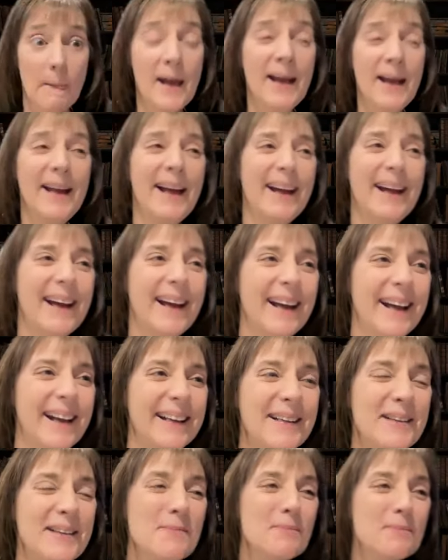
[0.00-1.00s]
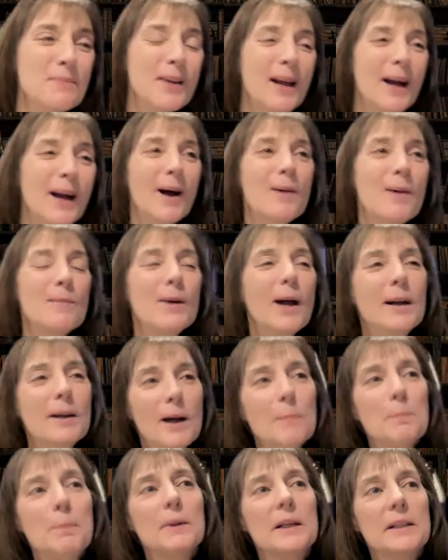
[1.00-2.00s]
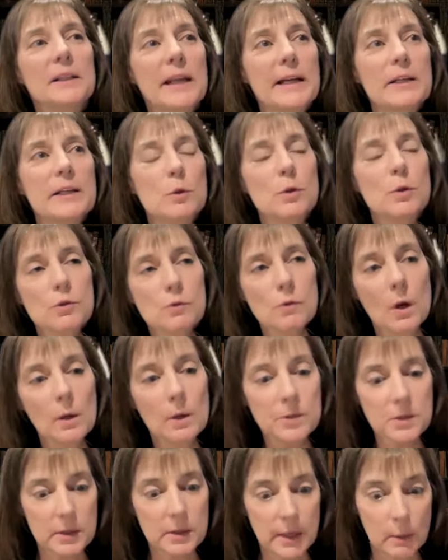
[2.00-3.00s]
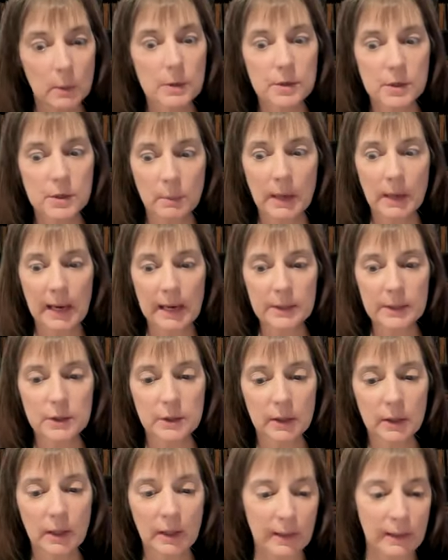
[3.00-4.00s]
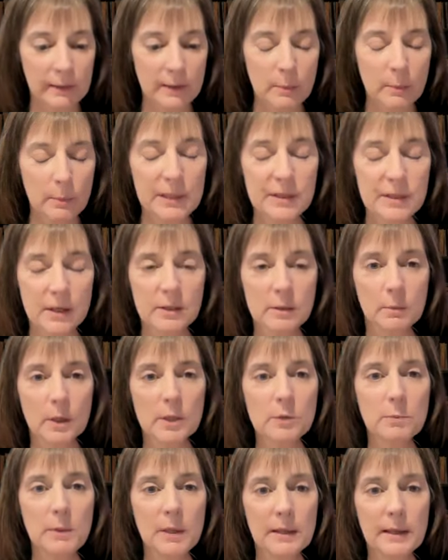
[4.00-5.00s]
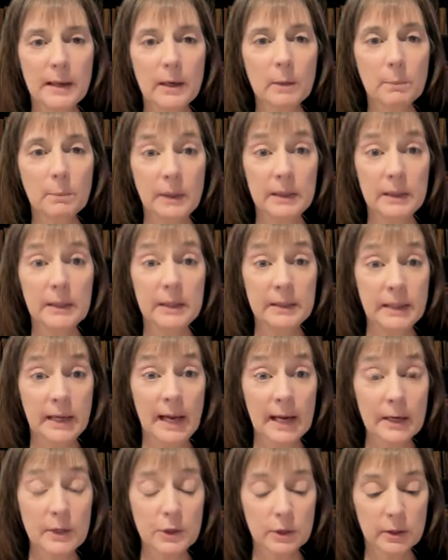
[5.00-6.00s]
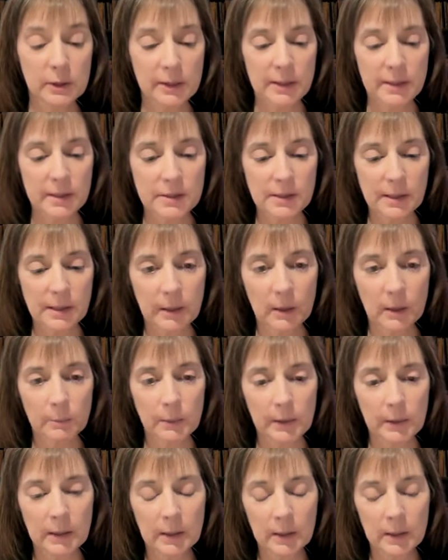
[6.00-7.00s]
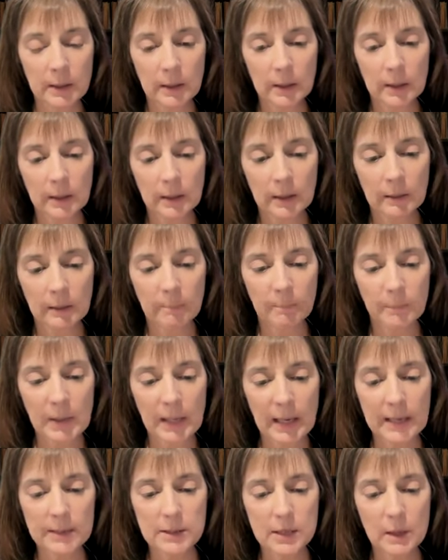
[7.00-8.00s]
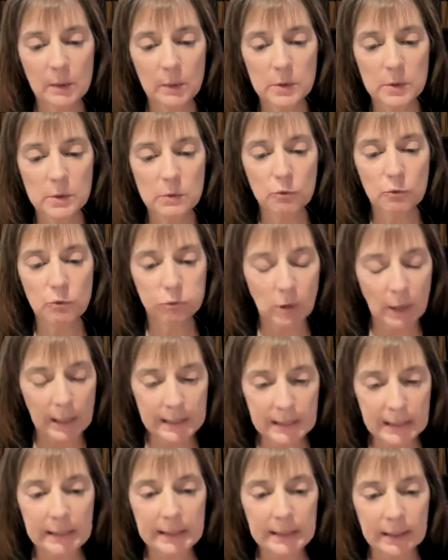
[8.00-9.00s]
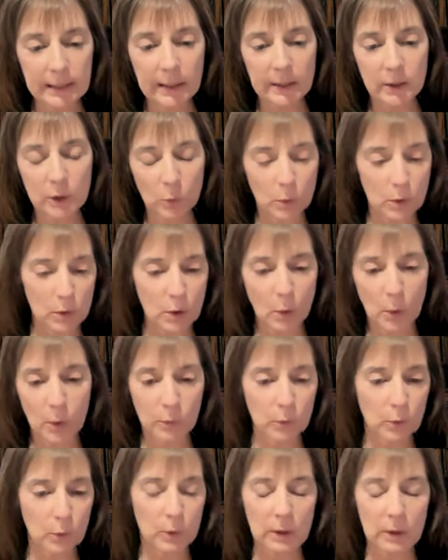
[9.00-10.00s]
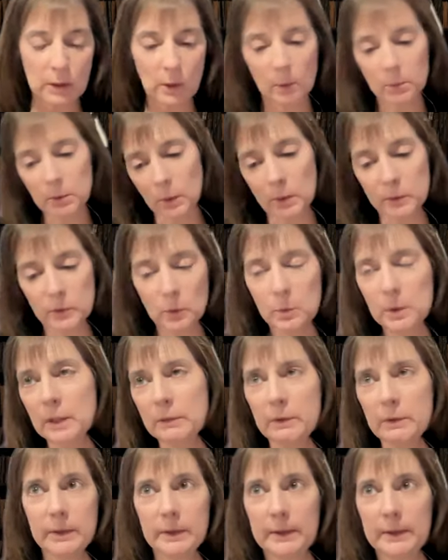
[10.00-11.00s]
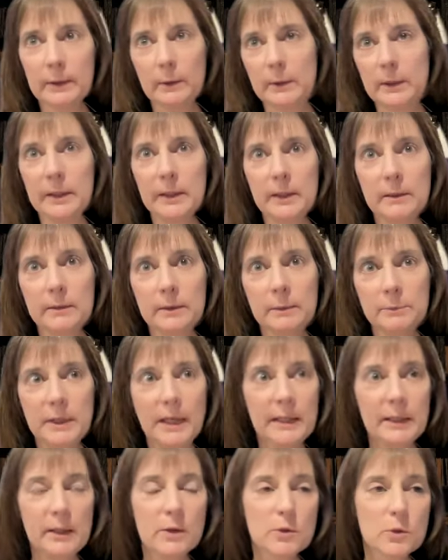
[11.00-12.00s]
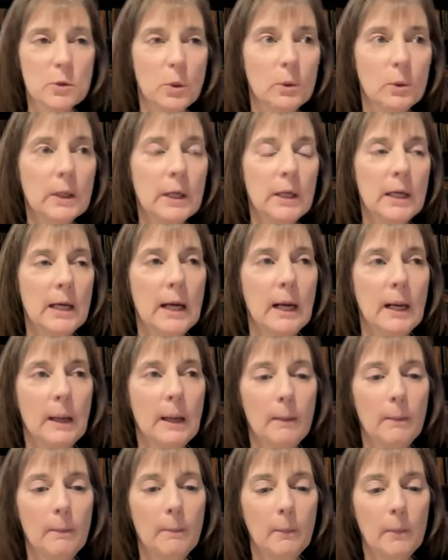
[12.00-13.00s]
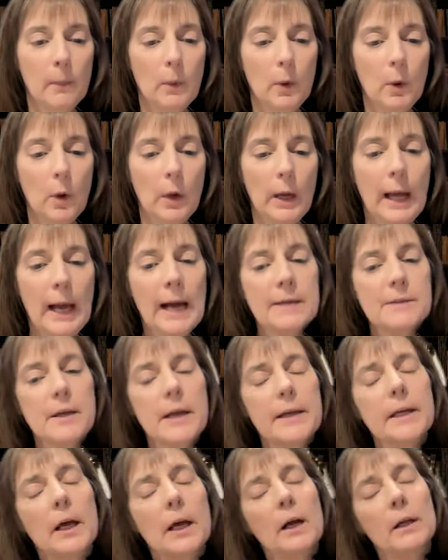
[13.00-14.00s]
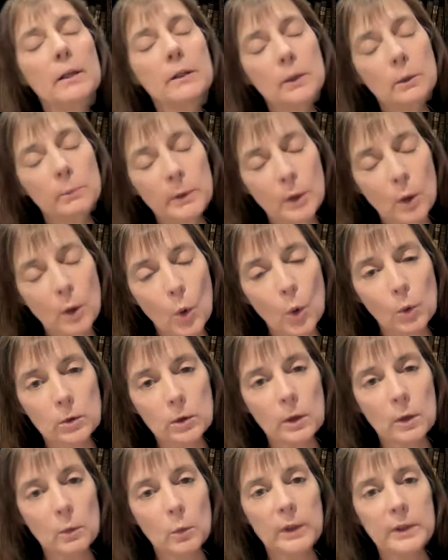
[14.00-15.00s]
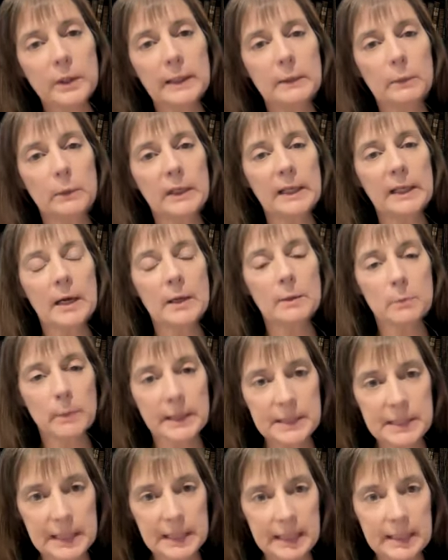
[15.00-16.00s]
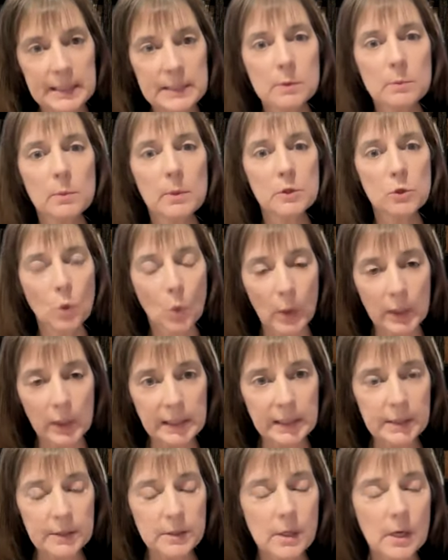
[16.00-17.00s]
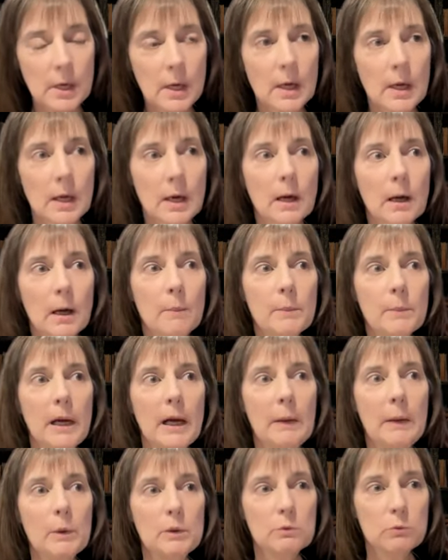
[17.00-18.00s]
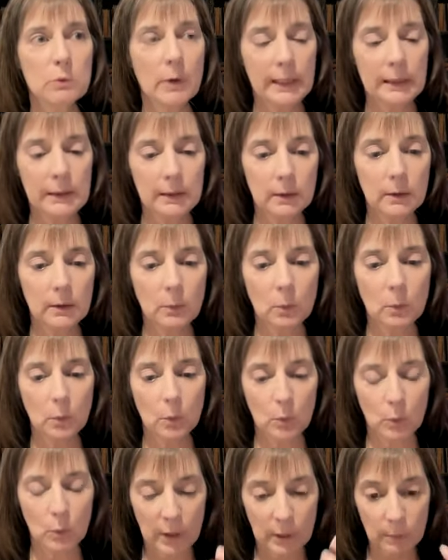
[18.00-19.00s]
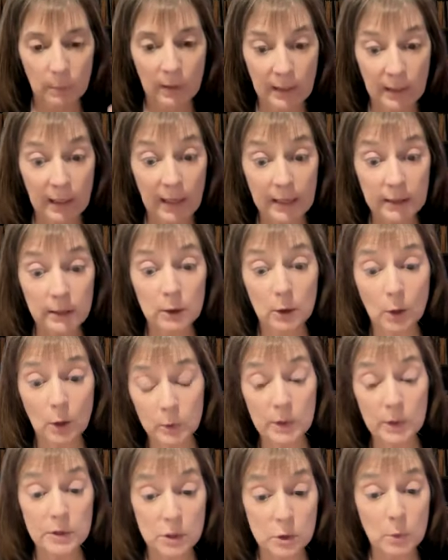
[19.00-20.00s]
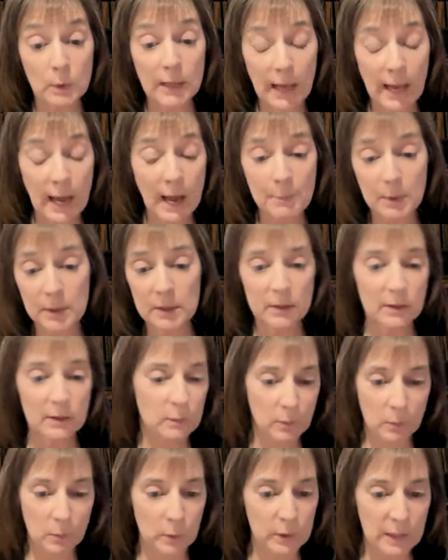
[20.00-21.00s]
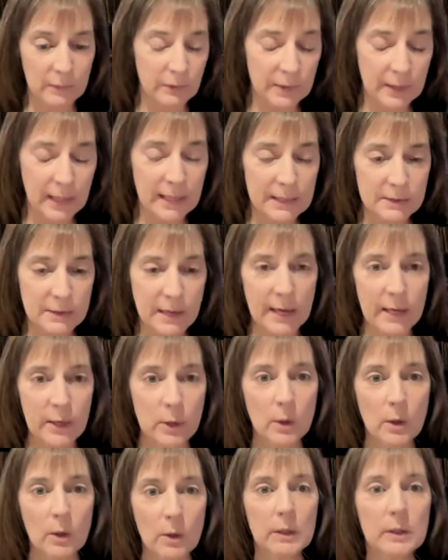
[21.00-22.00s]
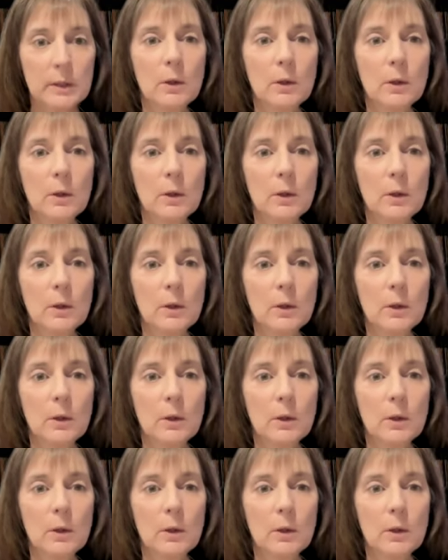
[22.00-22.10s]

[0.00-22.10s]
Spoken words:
A couple of things. It was struggles, and there were some, actually, I nobody says it must be therapy. It actually is therapy. As I was writing it, and you would go through, I'm going through whatever, year, I'm 10 years old. As I got a little bit older, when I got in my teens, my 20s, I would write in my head, this is what happened, whatever, that day, or,